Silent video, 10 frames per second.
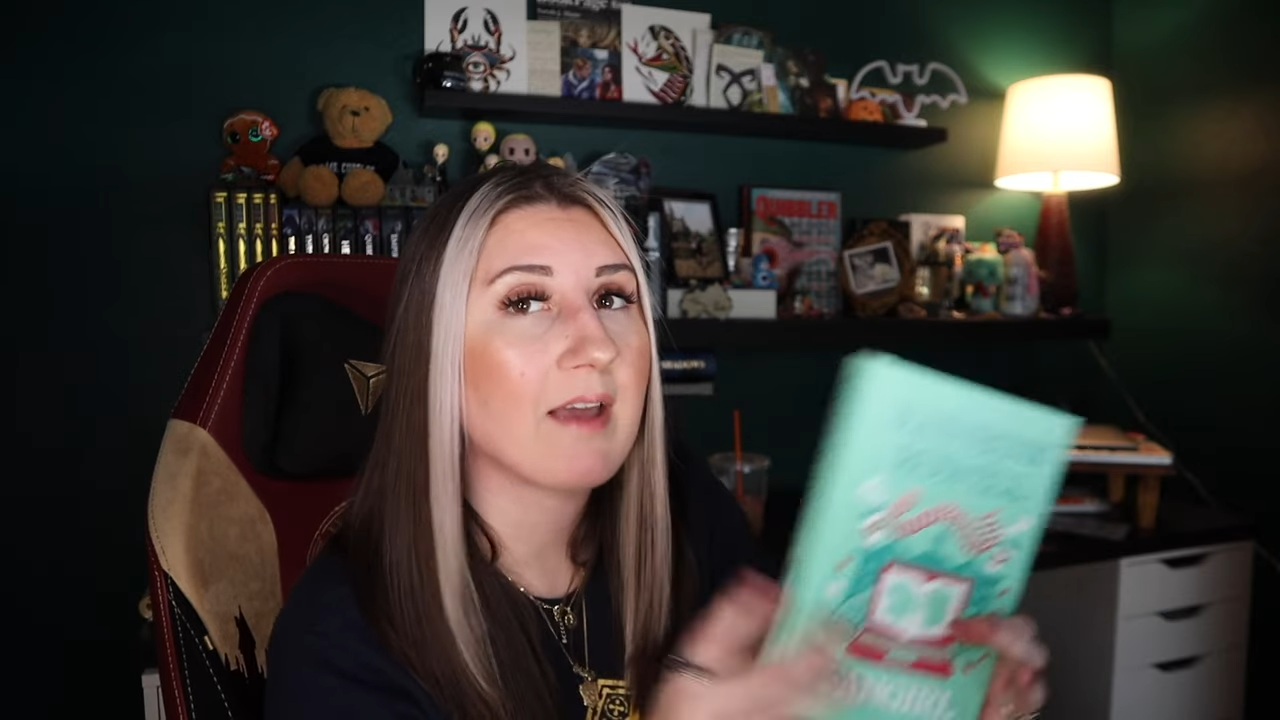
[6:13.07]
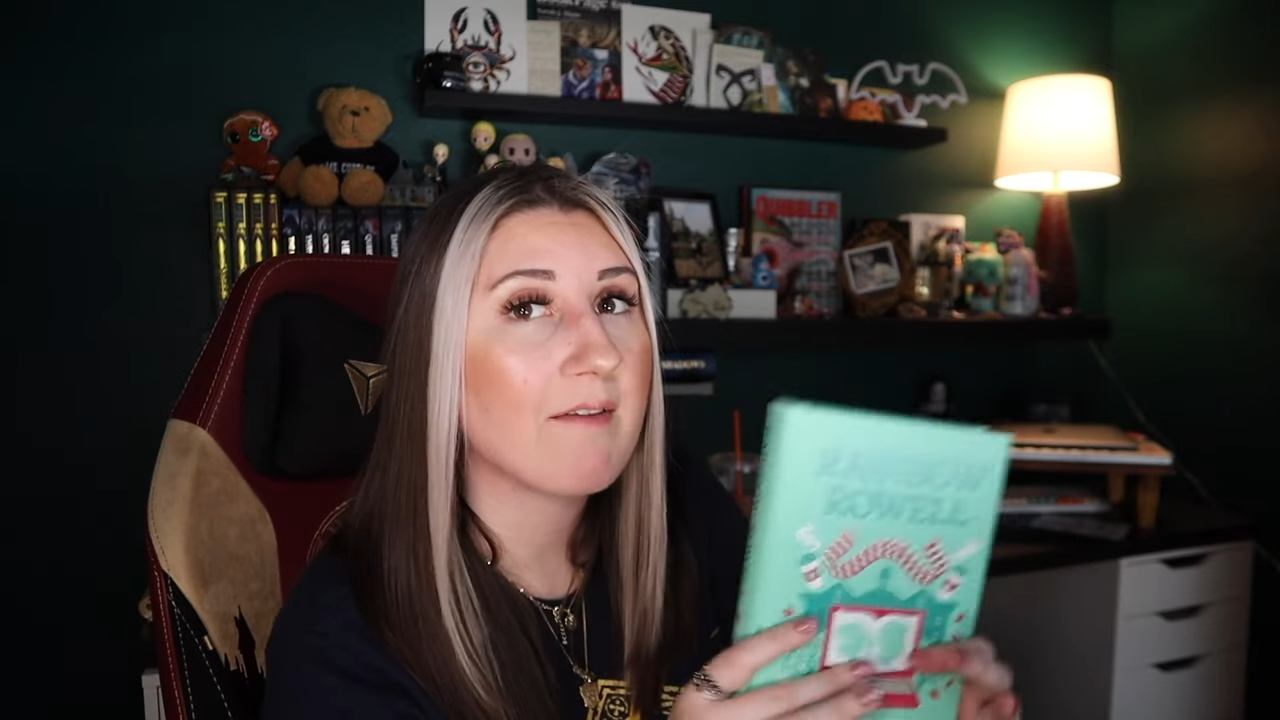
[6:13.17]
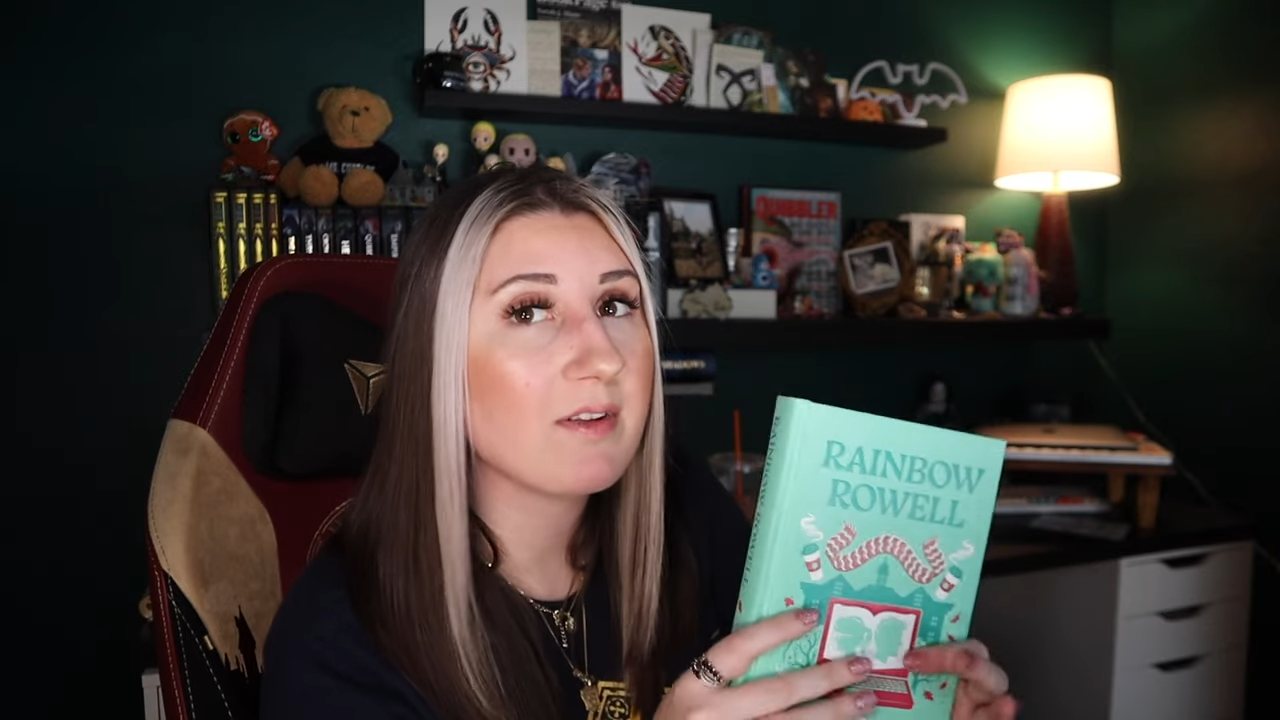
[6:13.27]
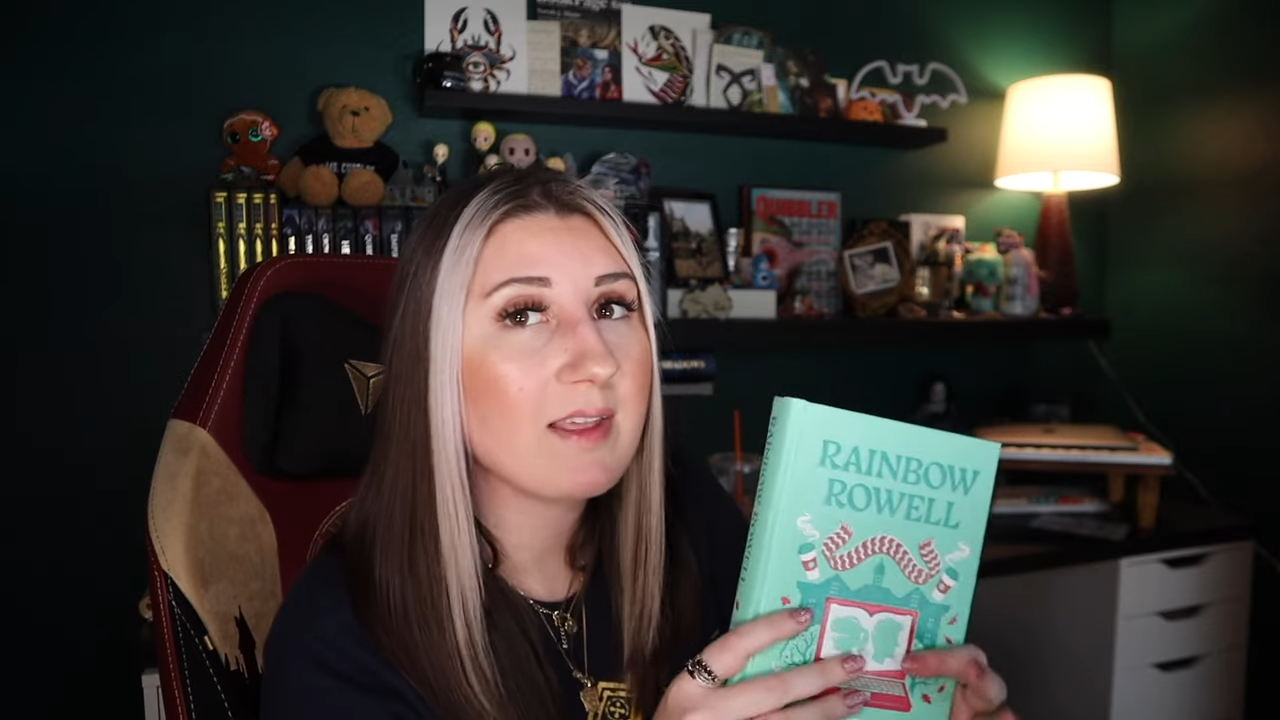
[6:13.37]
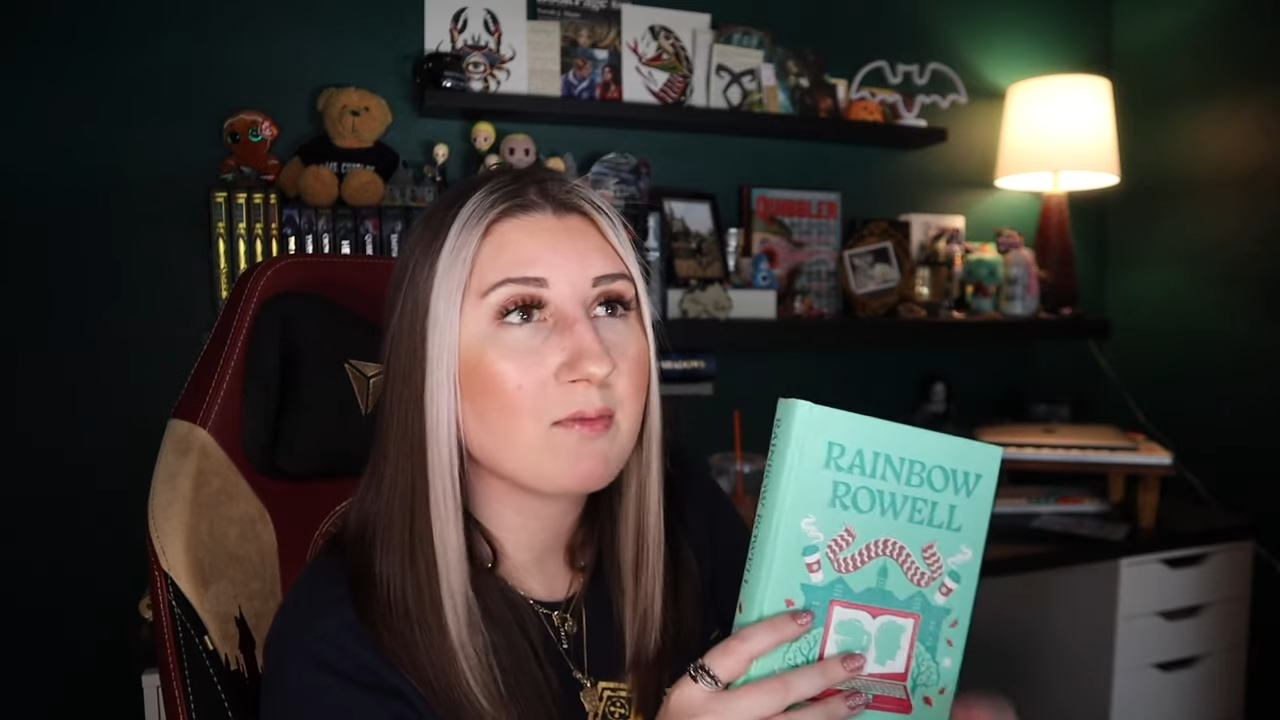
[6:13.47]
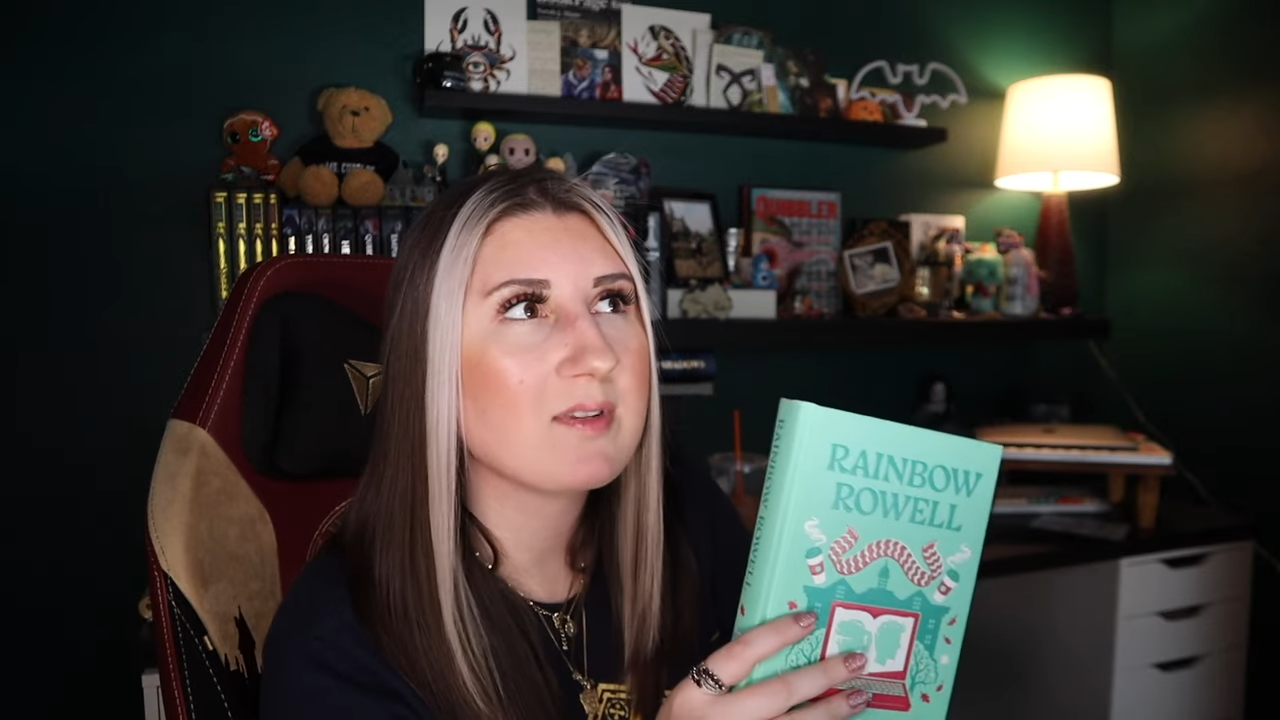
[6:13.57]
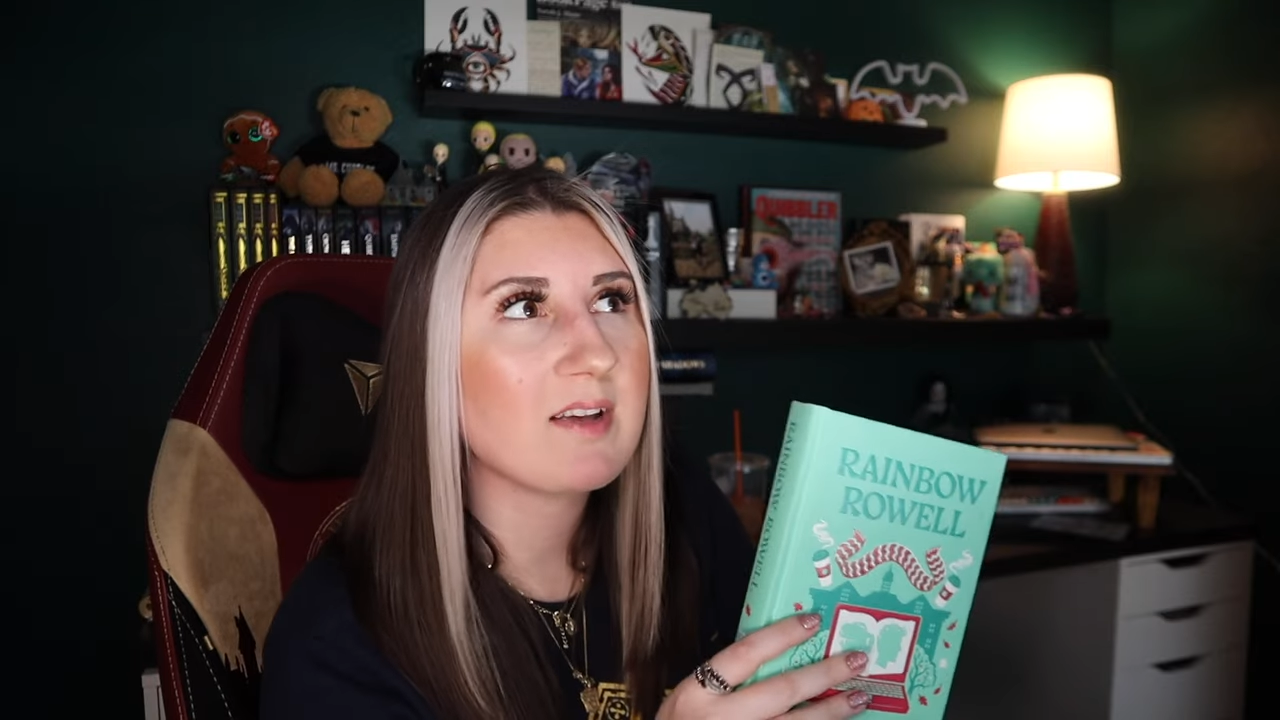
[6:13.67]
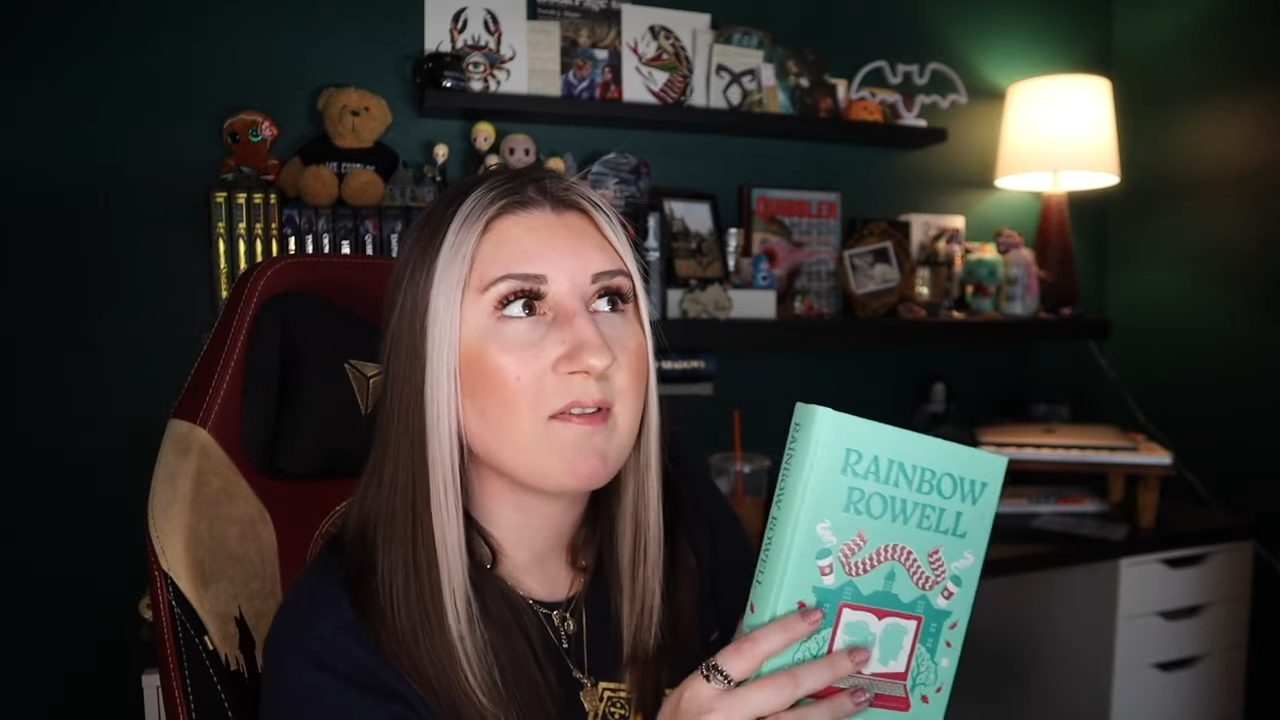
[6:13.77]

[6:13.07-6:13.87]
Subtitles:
Everything was like